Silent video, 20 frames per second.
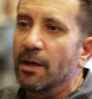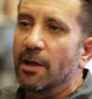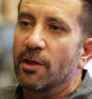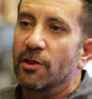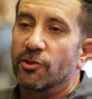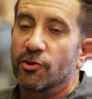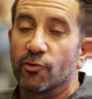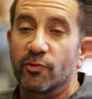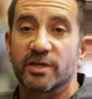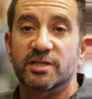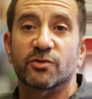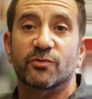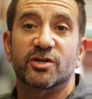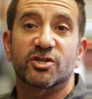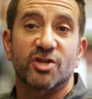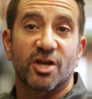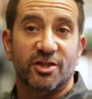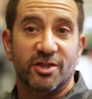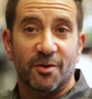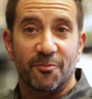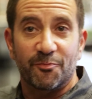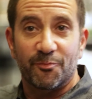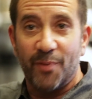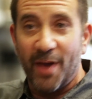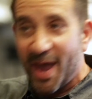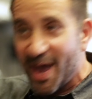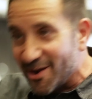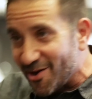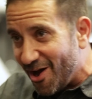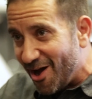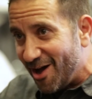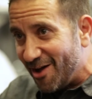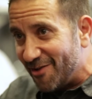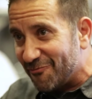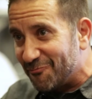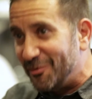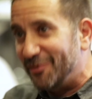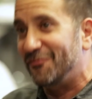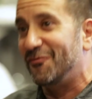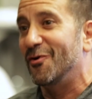The reason we shut the pan off
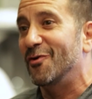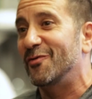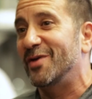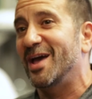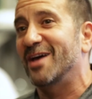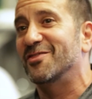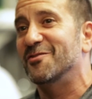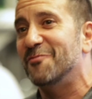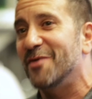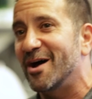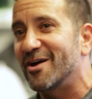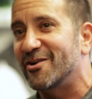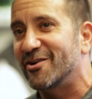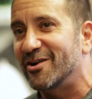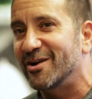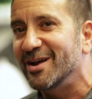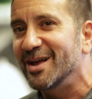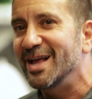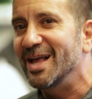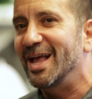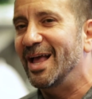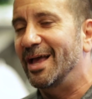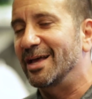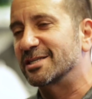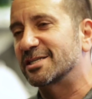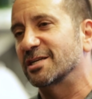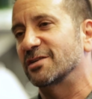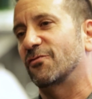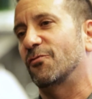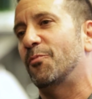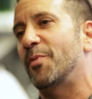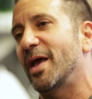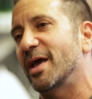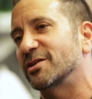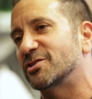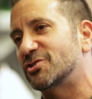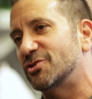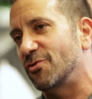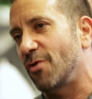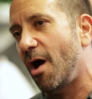before we add the butter is because if the
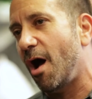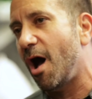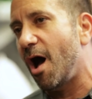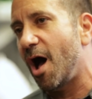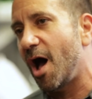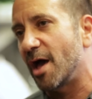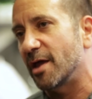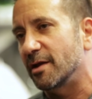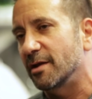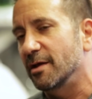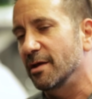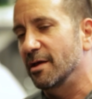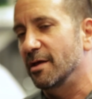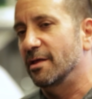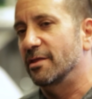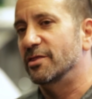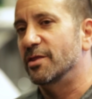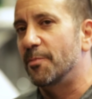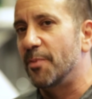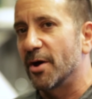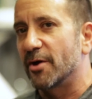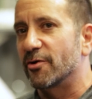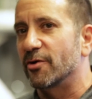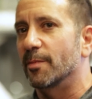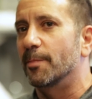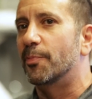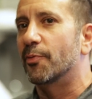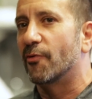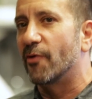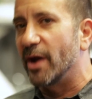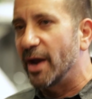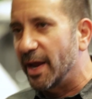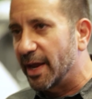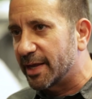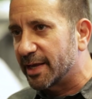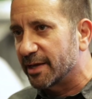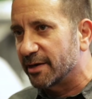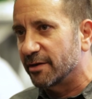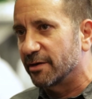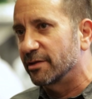pan's too hot, the butter will break
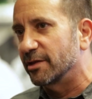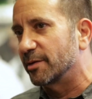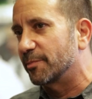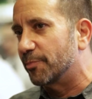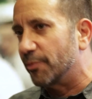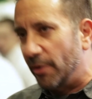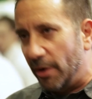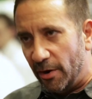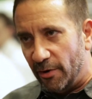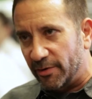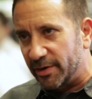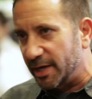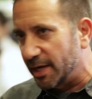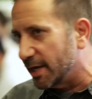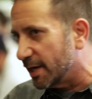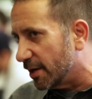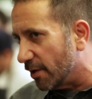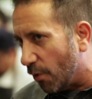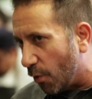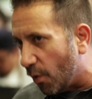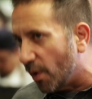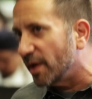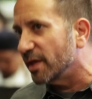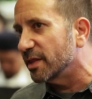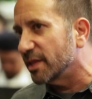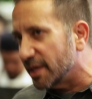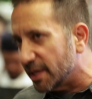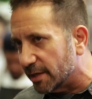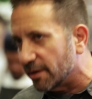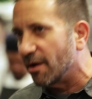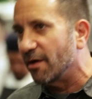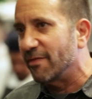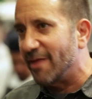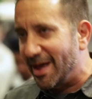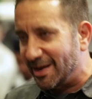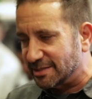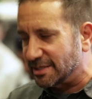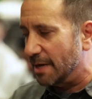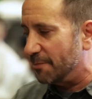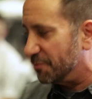and it'll look broken and oily and all
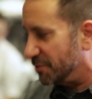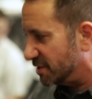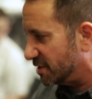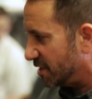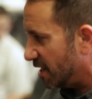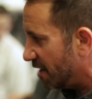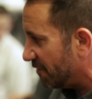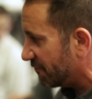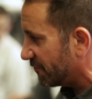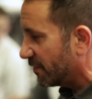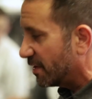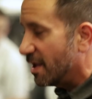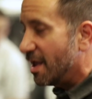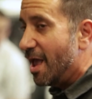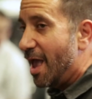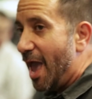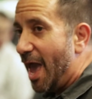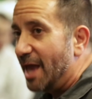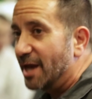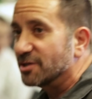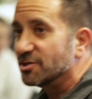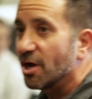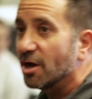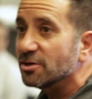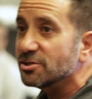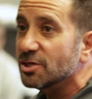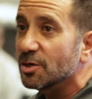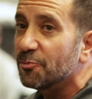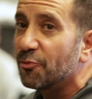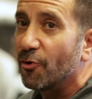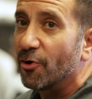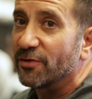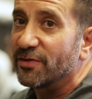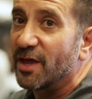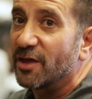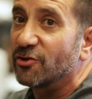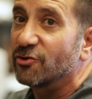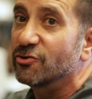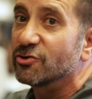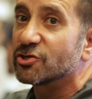that type of stuff. And it's also important that
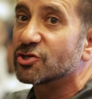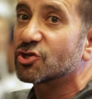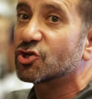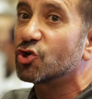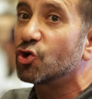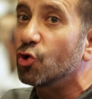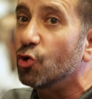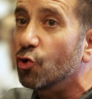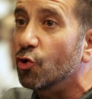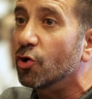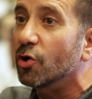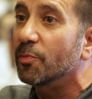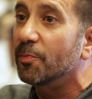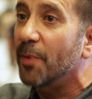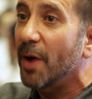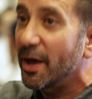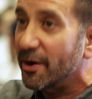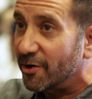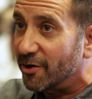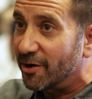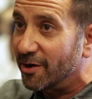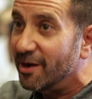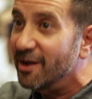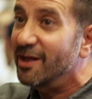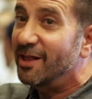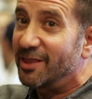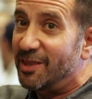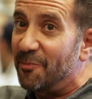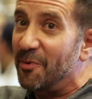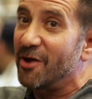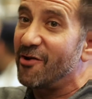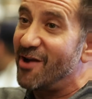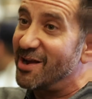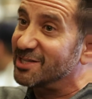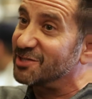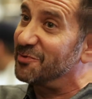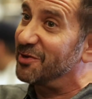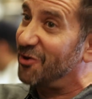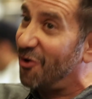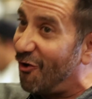you use cool butter. The butter has to
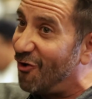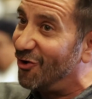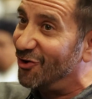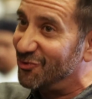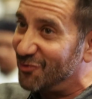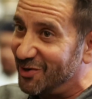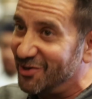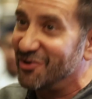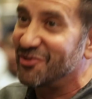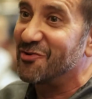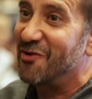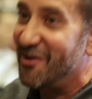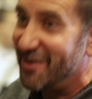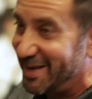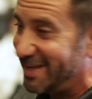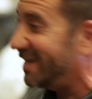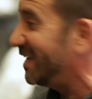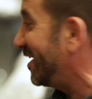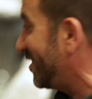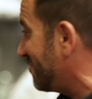be cold when you're throwing it into the